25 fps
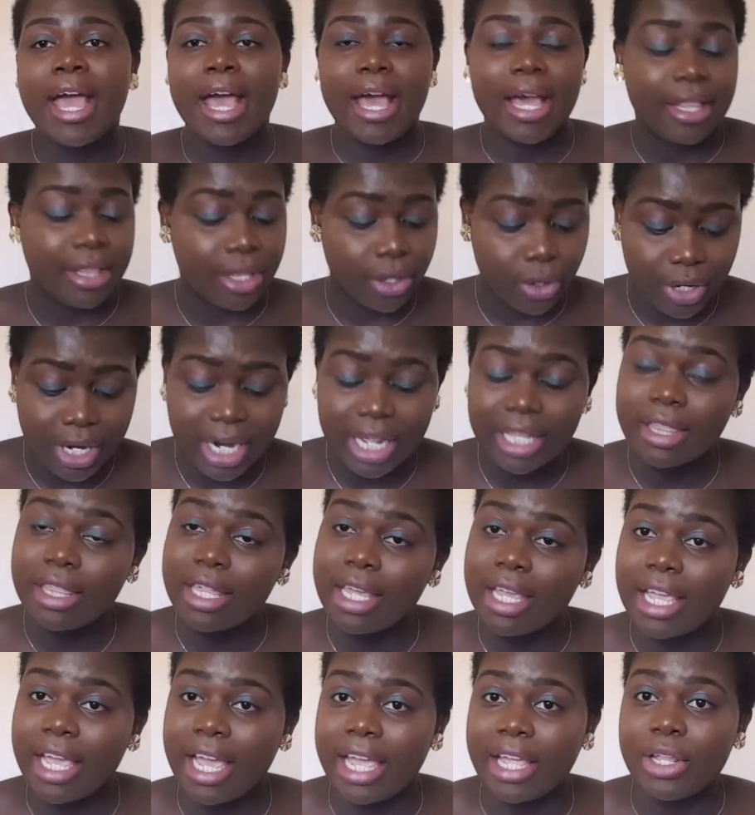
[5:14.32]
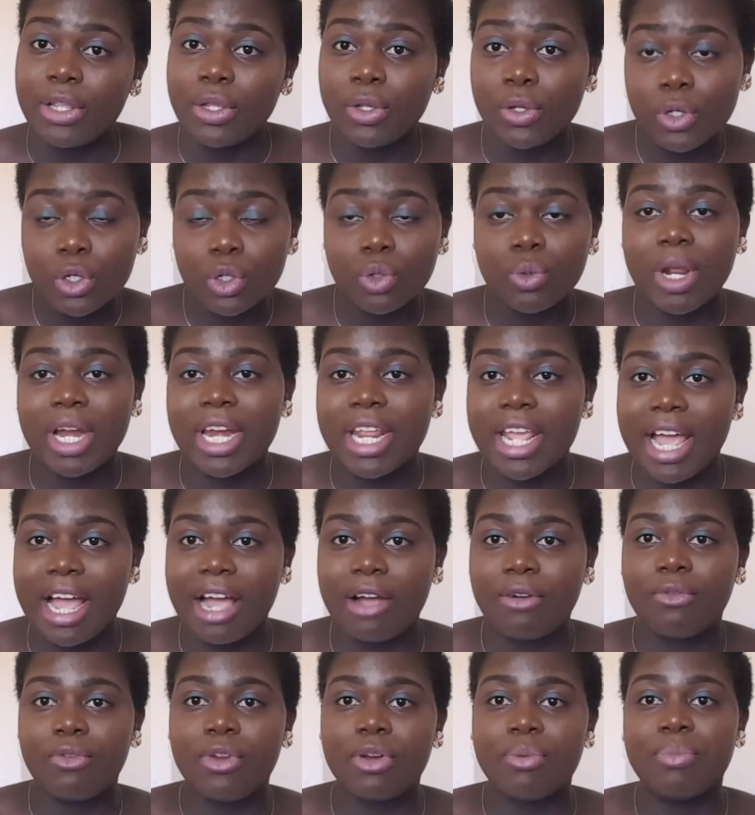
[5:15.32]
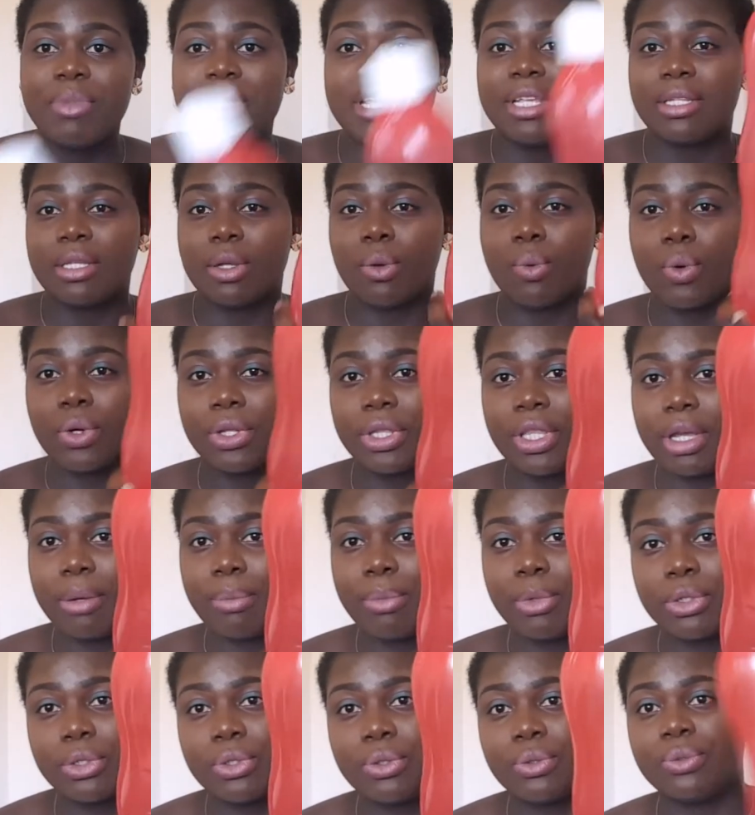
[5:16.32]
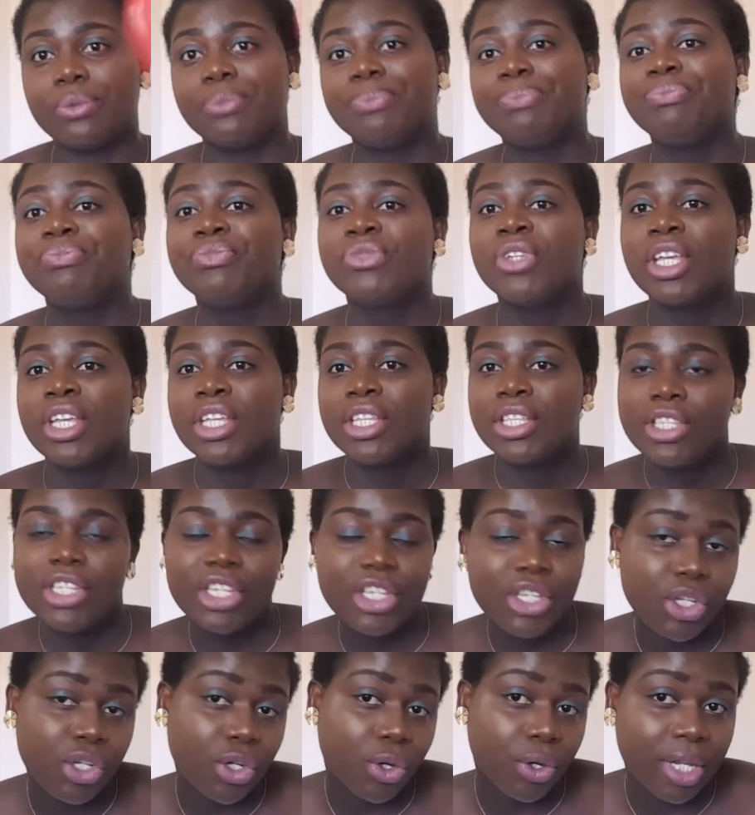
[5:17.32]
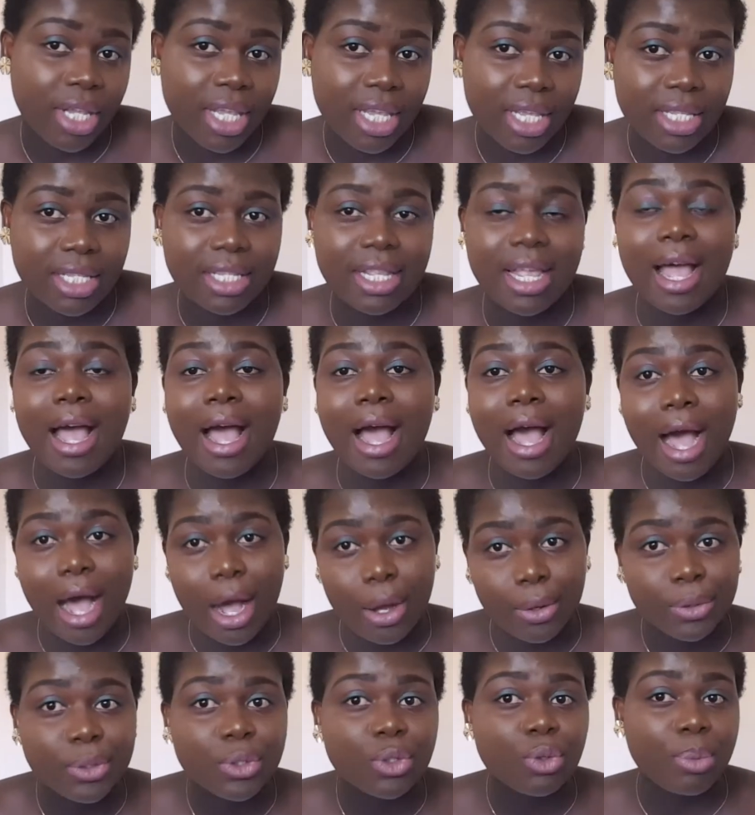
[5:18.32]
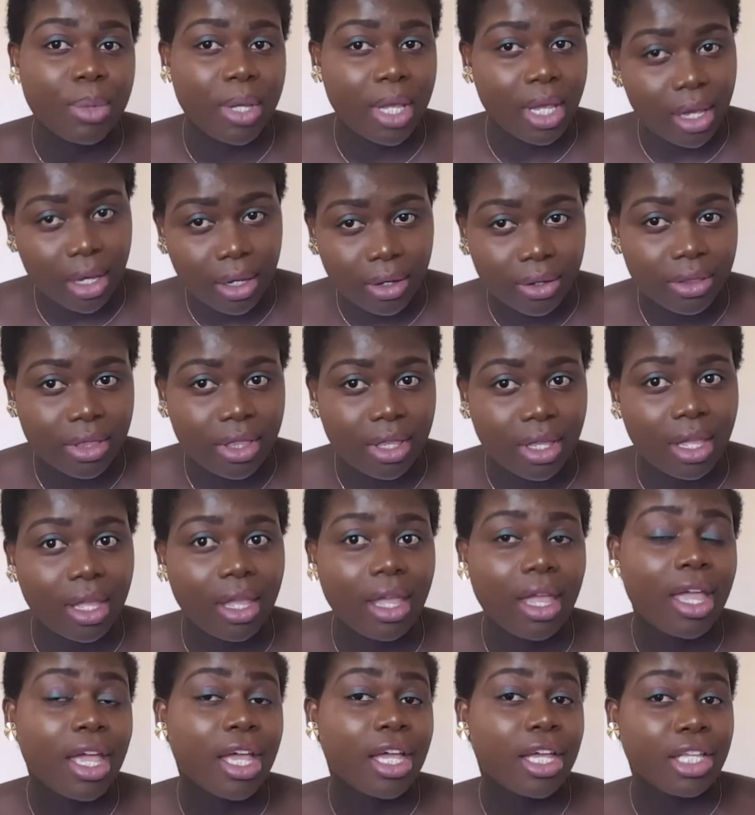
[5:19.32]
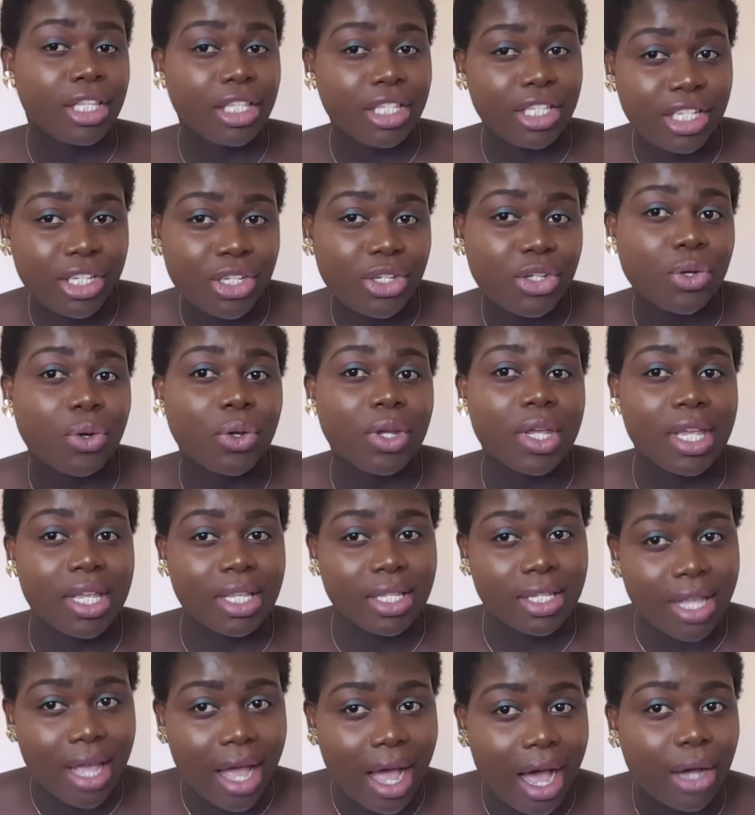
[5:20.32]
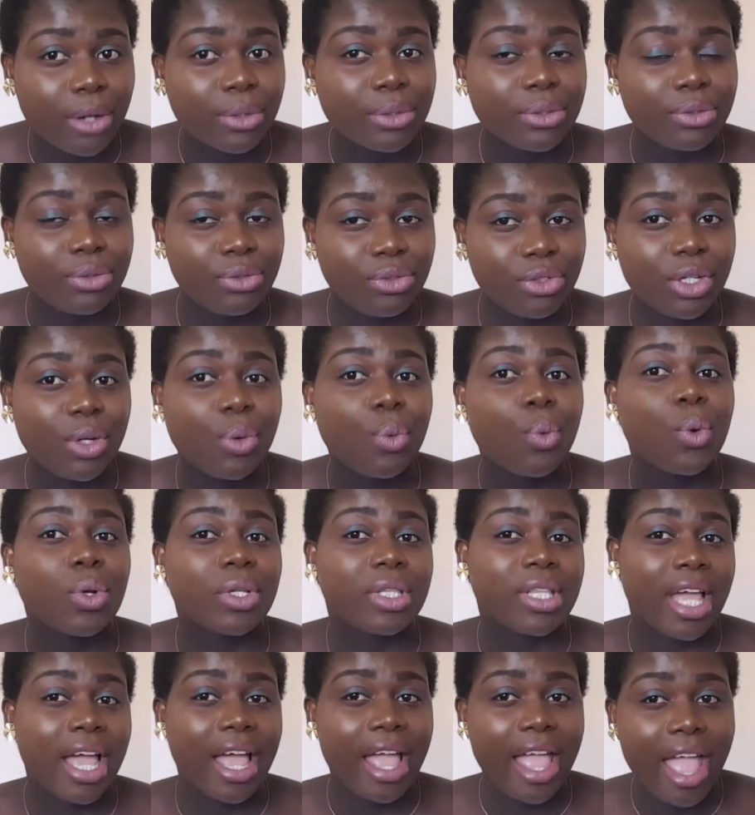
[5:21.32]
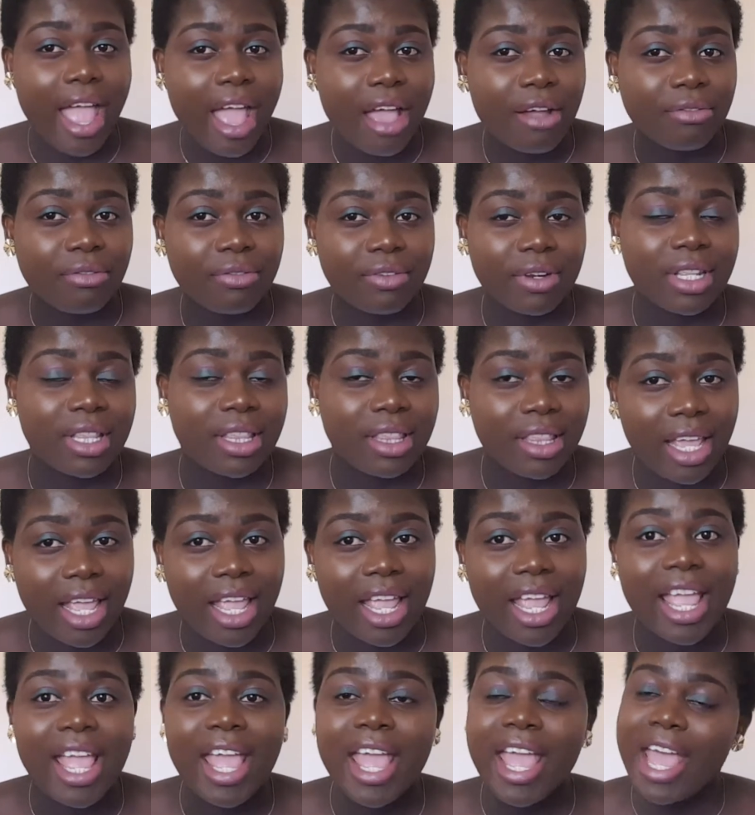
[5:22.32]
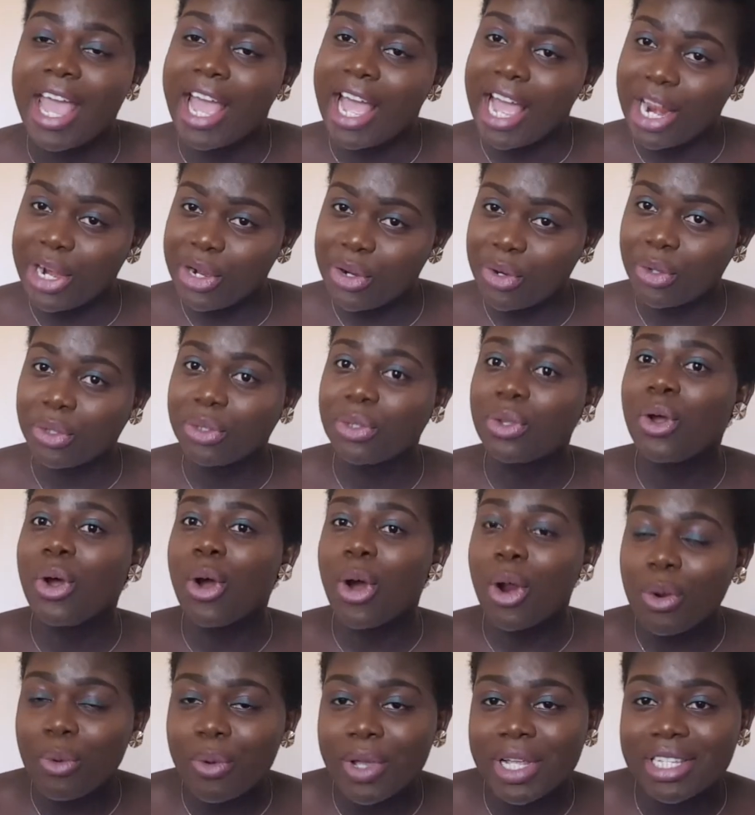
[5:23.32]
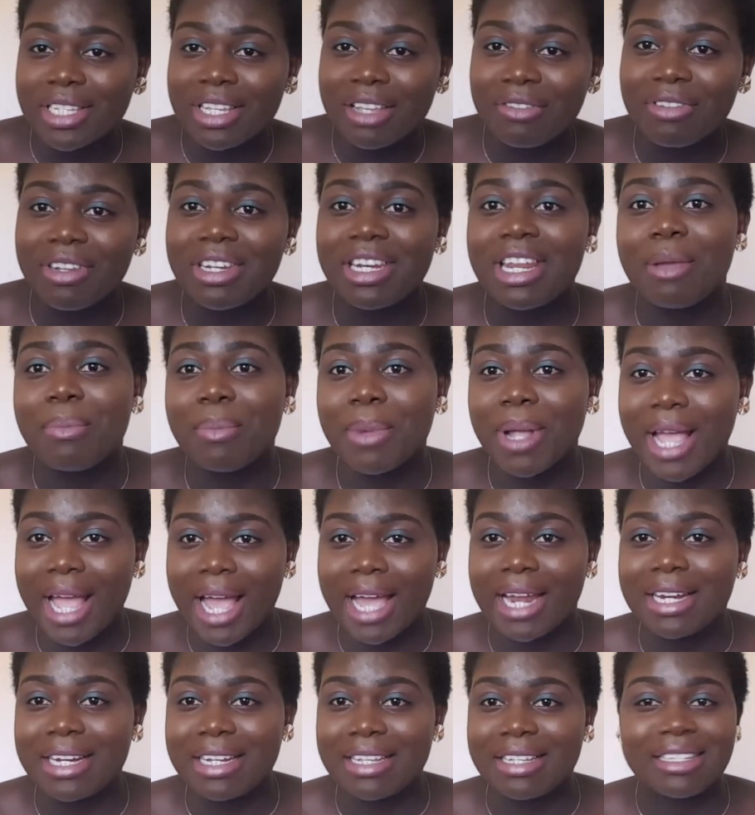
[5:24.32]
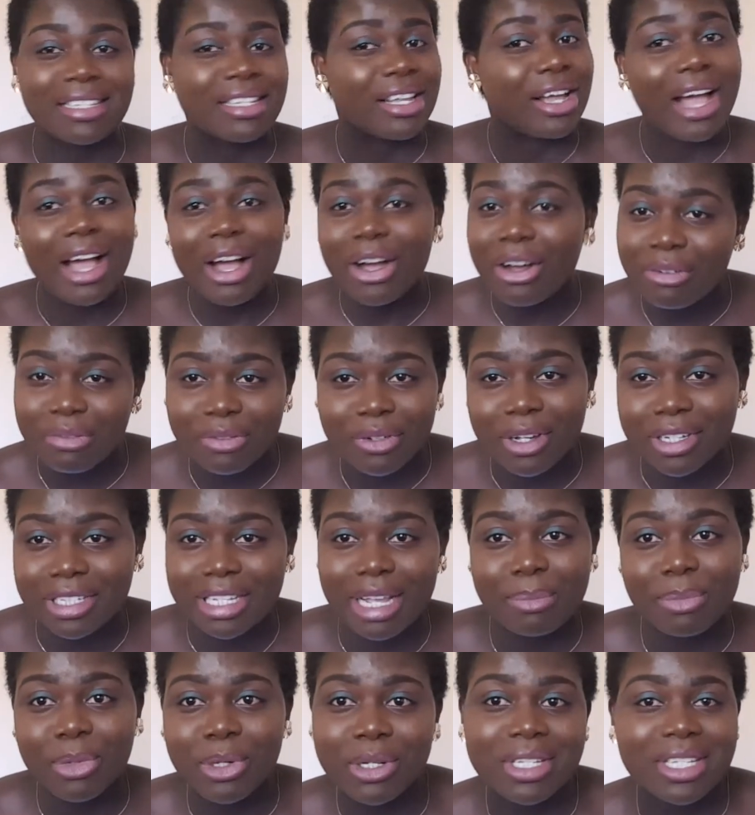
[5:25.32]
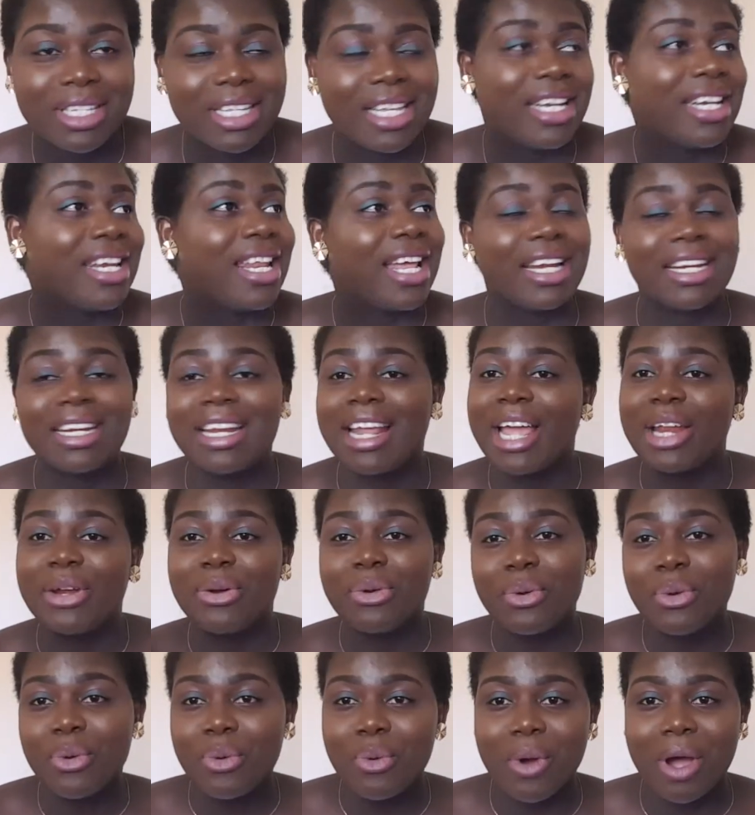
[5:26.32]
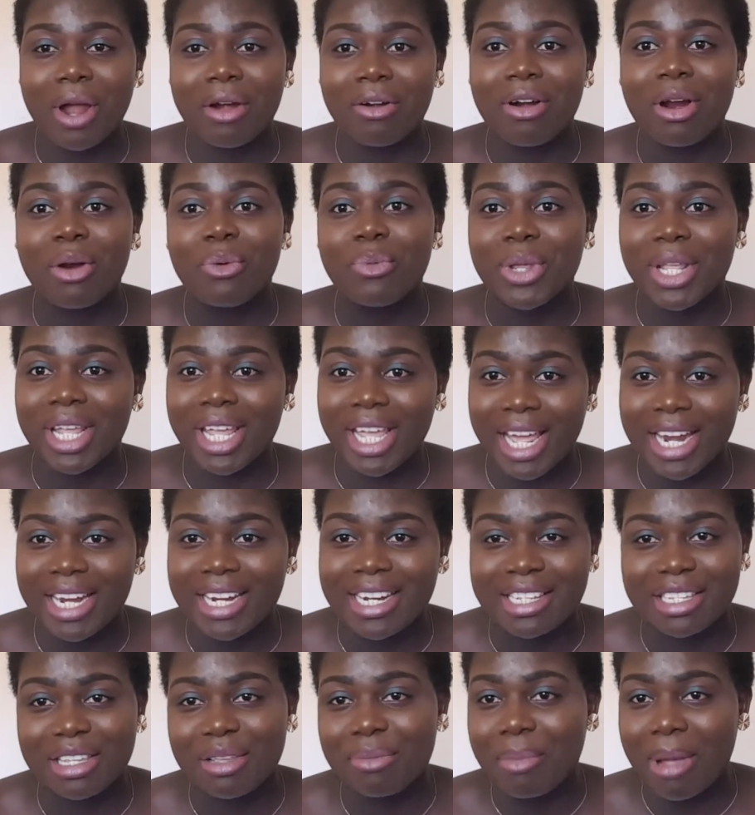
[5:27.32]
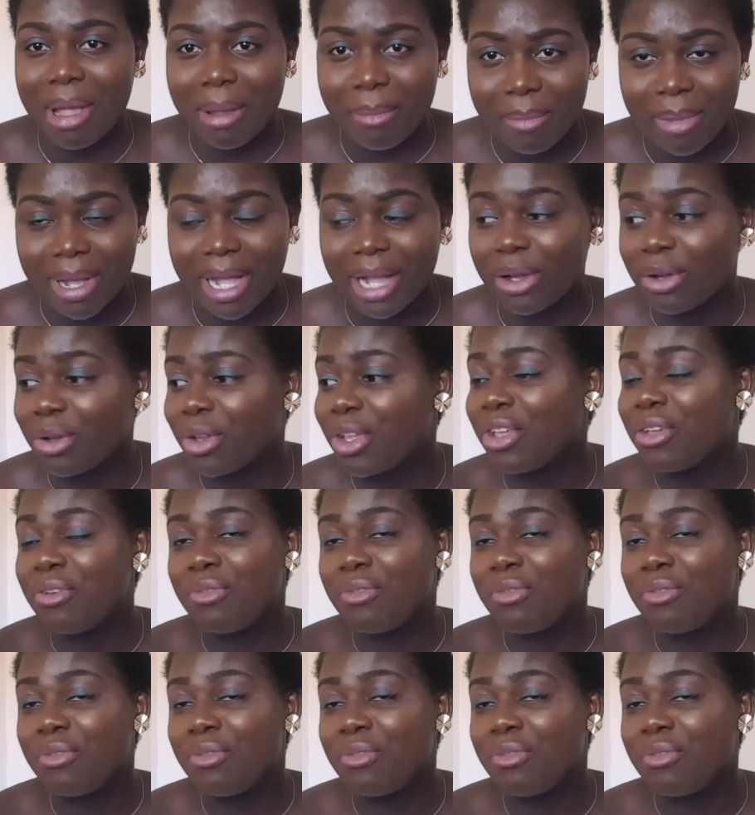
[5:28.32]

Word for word: And the other thing I usually have with me is a water bottle. Teach your kids how to be healthy. Teach your kids how to drink water every day and not always giving them candies. Of course, I'm not saying that I don't go around with candies in my bag.